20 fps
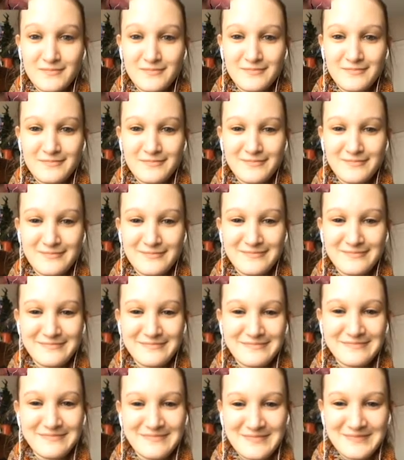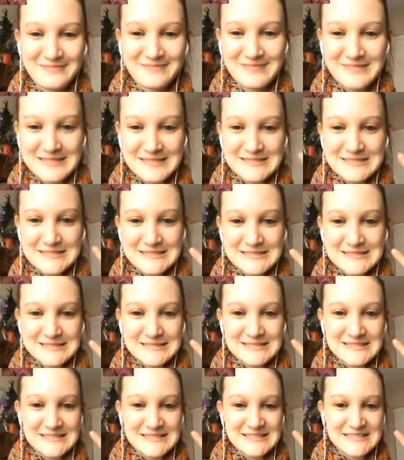
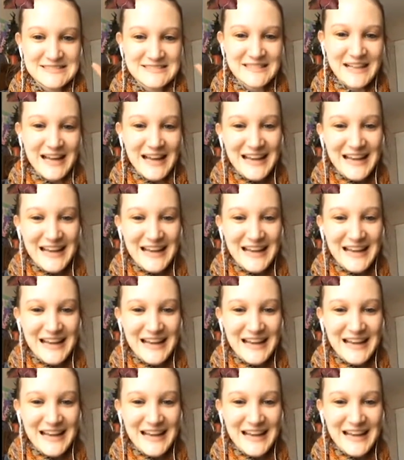(not speaking)